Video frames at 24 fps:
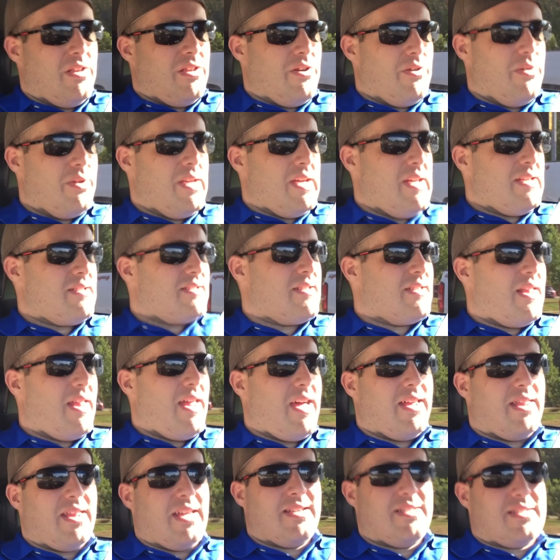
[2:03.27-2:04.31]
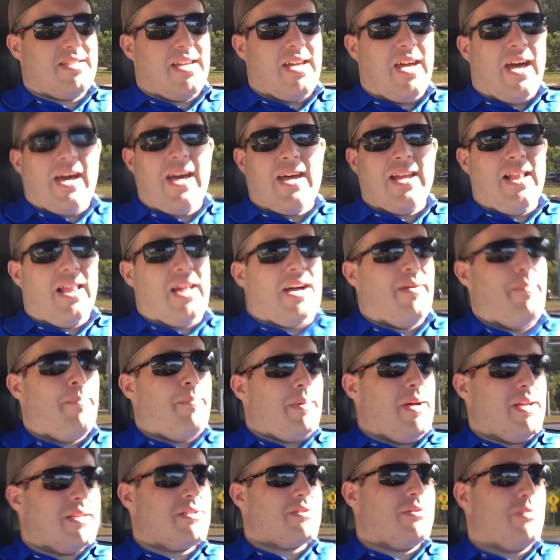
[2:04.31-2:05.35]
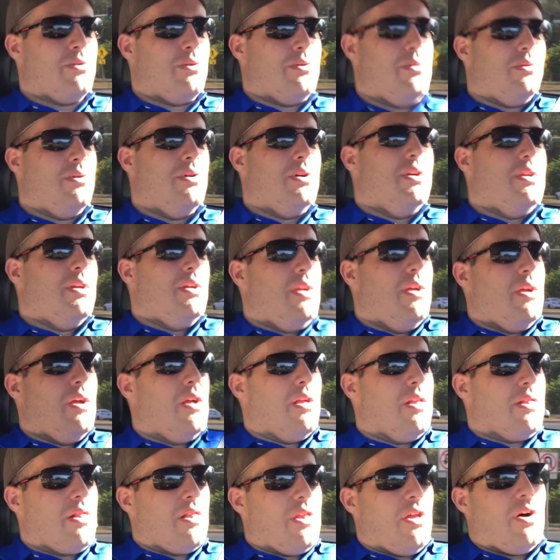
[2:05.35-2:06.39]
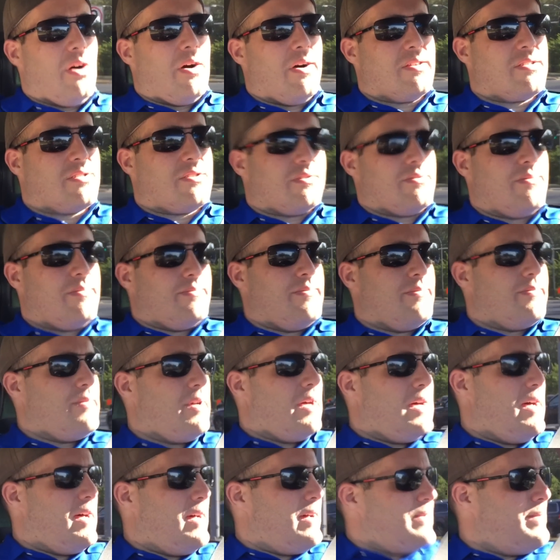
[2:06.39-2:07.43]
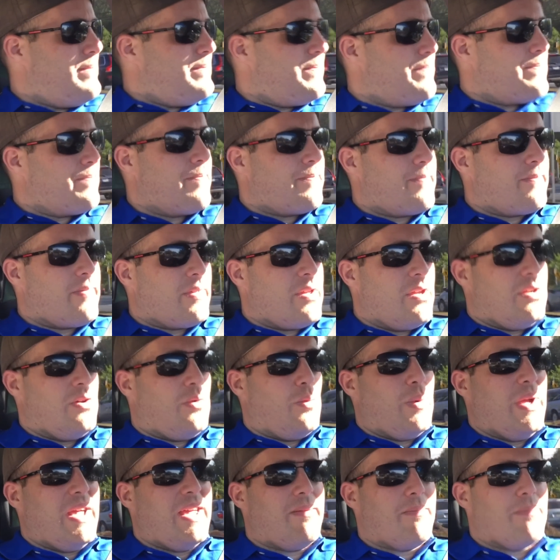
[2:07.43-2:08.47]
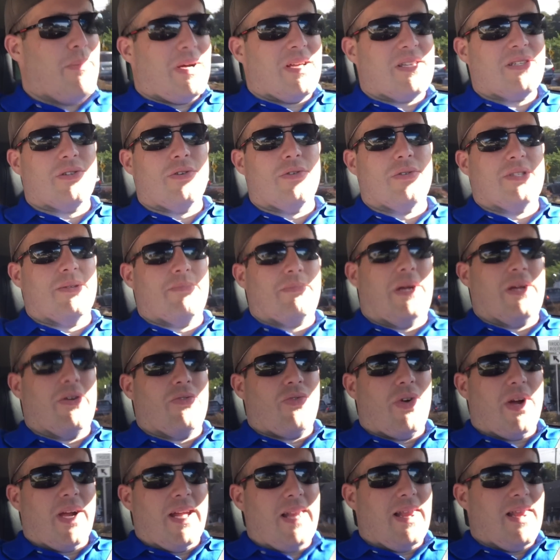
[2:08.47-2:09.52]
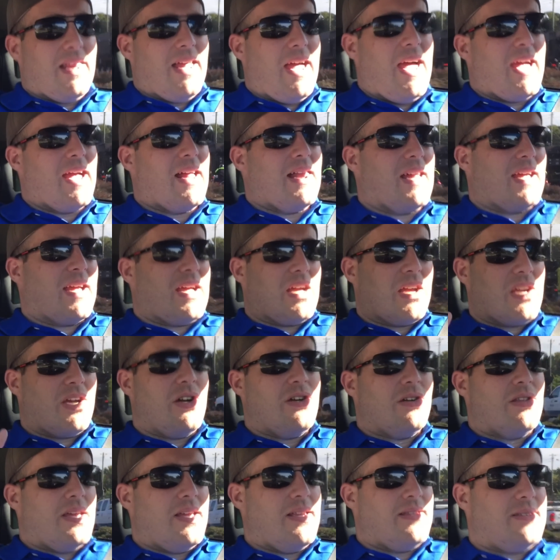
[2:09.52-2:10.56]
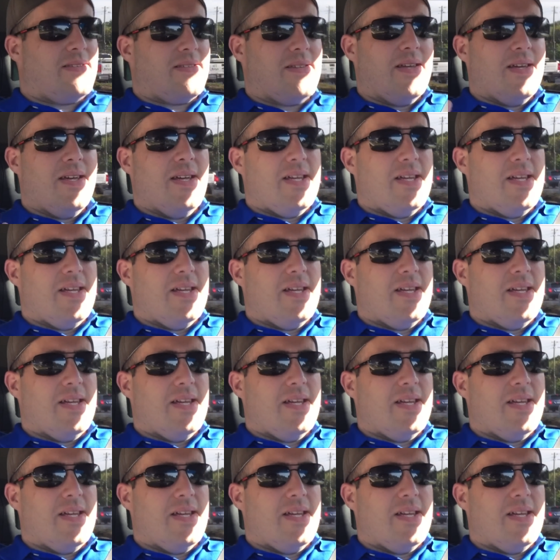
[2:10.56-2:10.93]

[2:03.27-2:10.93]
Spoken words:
So yesterday they said I had a lot of muscle loss, weak muscles in my right leg. Like I couldn't